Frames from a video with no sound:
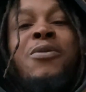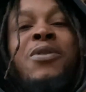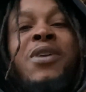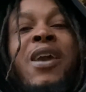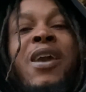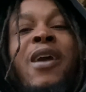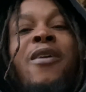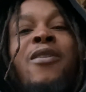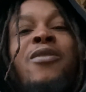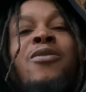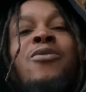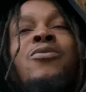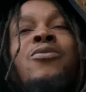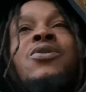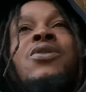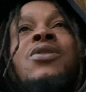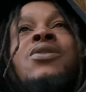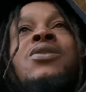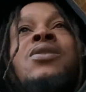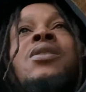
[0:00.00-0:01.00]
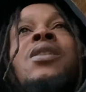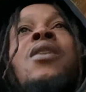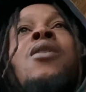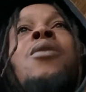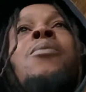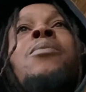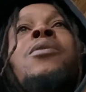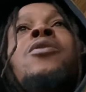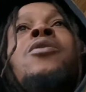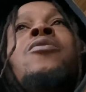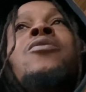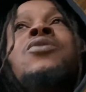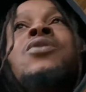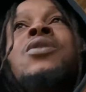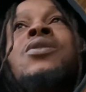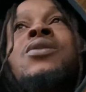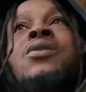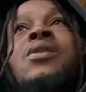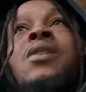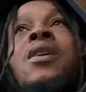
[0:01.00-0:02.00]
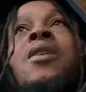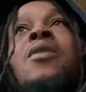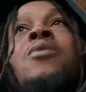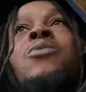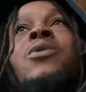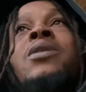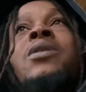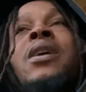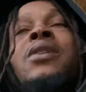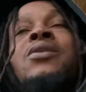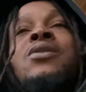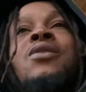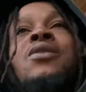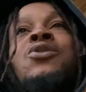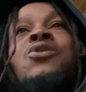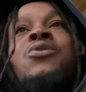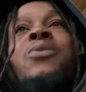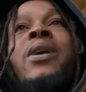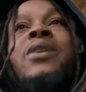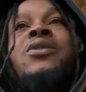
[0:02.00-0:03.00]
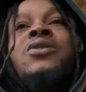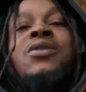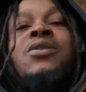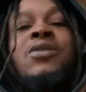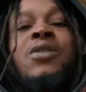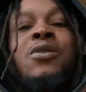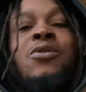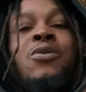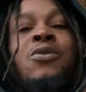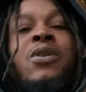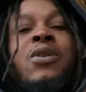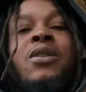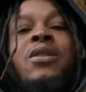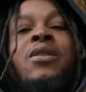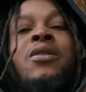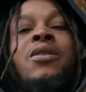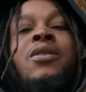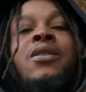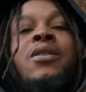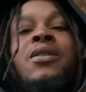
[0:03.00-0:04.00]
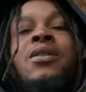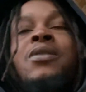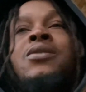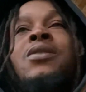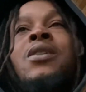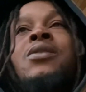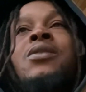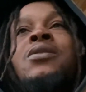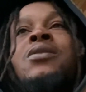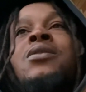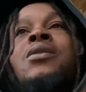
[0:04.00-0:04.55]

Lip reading: care and you just numb and you're just done with that situation. So you could look at this as